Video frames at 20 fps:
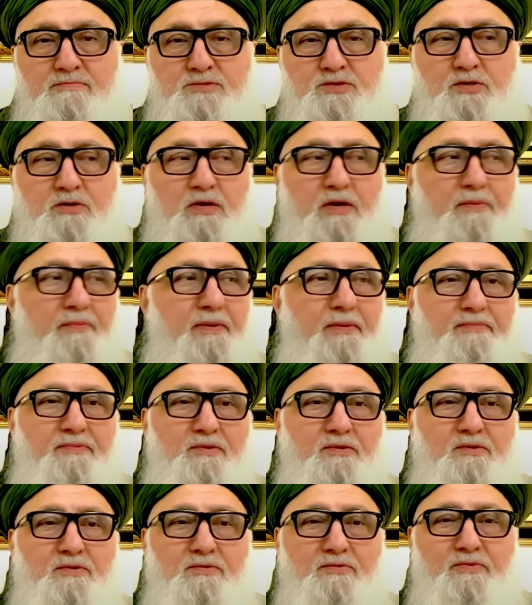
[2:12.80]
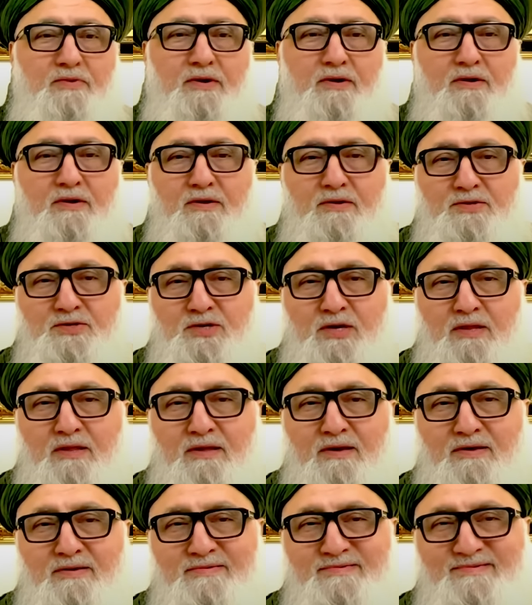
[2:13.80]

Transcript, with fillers: So keep up the good work inshaAllah.